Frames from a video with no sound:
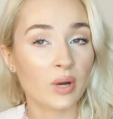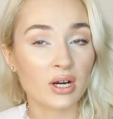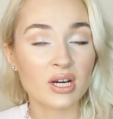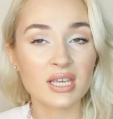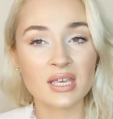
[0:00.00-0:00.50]

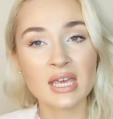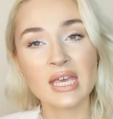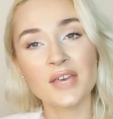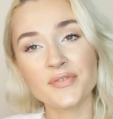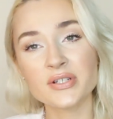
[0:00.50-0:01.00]
wearing.
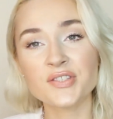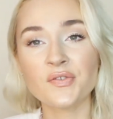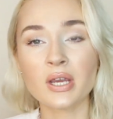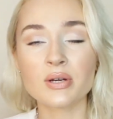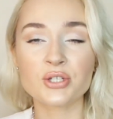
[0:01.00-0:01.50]
It feels
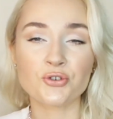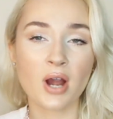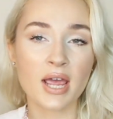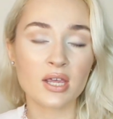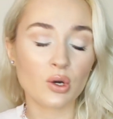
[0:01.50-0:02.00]
very
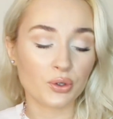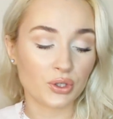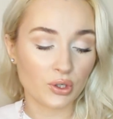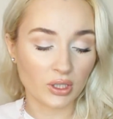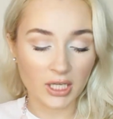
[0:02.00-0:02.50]
drying on
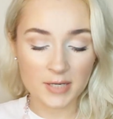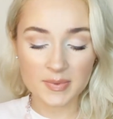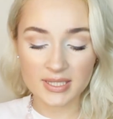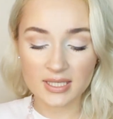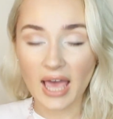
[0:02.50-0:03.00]
your
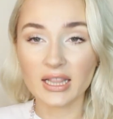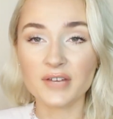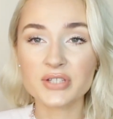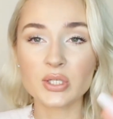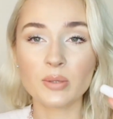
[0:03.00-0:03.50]
lips. I
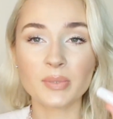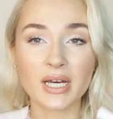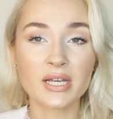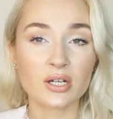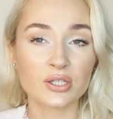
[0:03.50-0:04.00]
love to
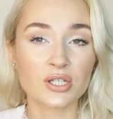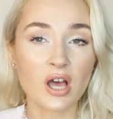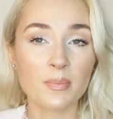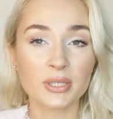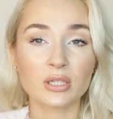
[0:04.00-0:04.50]
apply it on
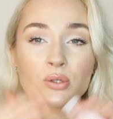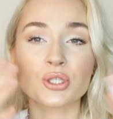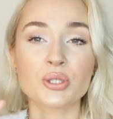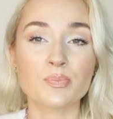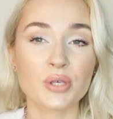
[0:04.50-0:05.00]
top. It
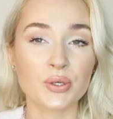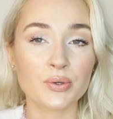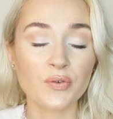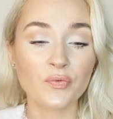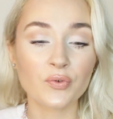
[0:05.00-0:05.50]
looks
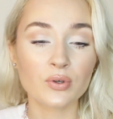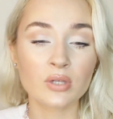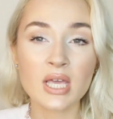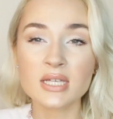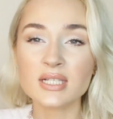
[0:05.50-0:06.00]

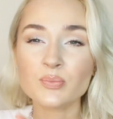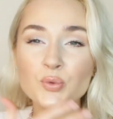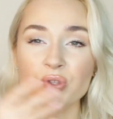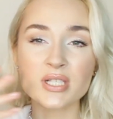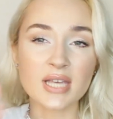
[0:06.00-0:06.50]
beautiful,
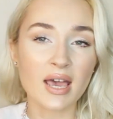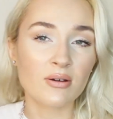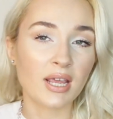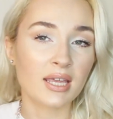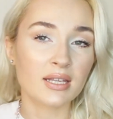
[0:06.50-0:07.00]
smoothes
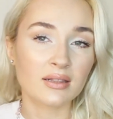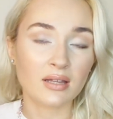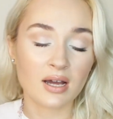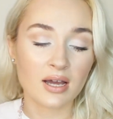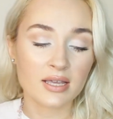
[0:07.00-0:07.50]
out any
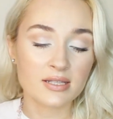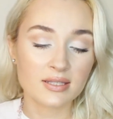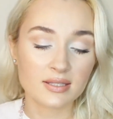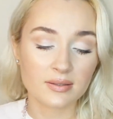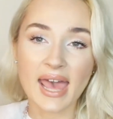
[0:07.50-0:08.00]

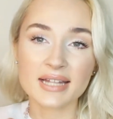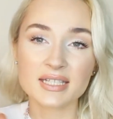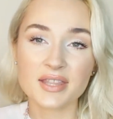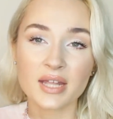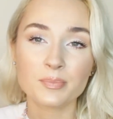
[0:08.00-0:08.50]
lines,
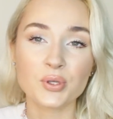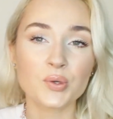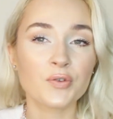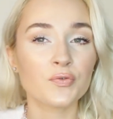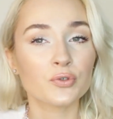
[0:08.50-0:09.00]
adds that
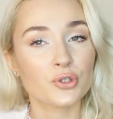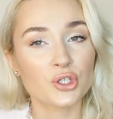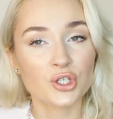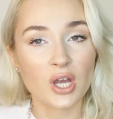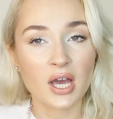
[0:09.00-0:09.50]
beautiful
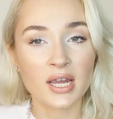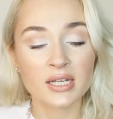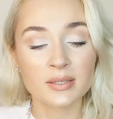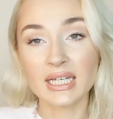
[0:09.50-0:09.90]
shine.